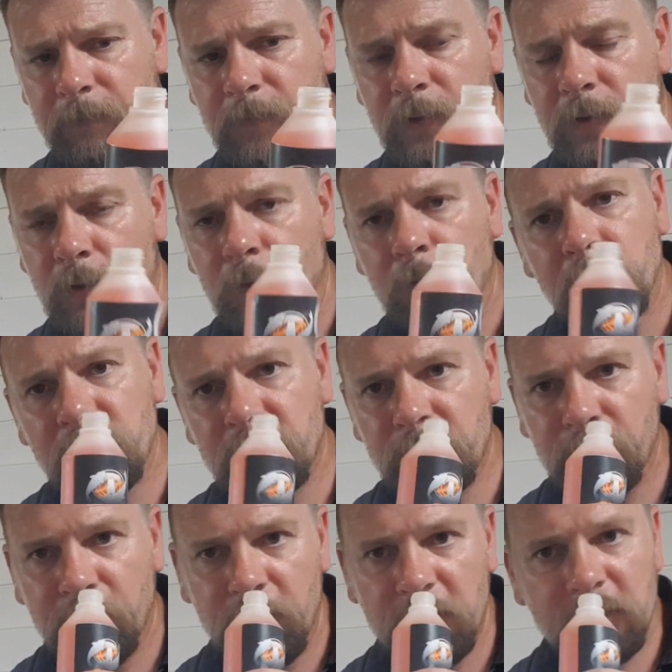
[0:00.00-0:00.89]
It almost
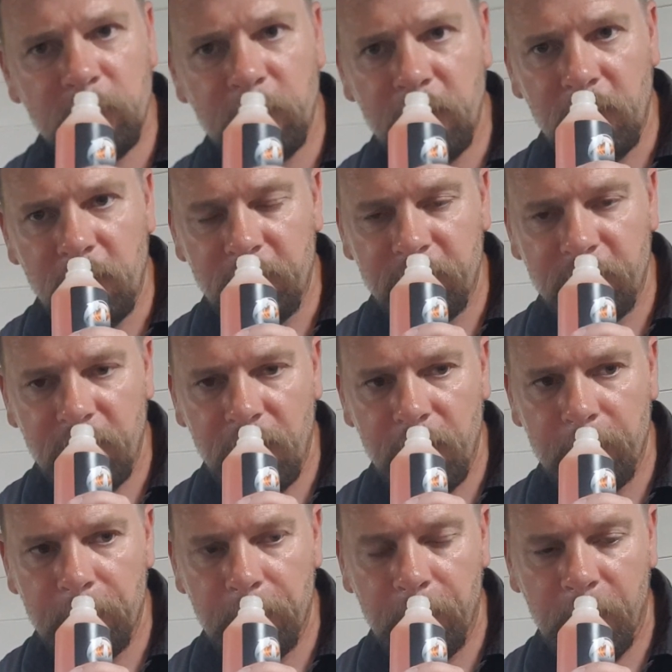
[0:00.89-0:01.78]
reminds me of,
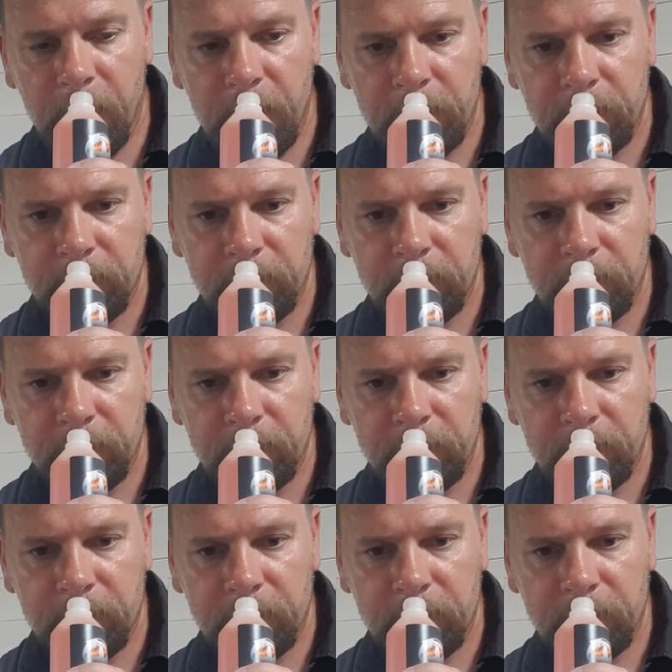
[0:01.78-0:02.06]
um,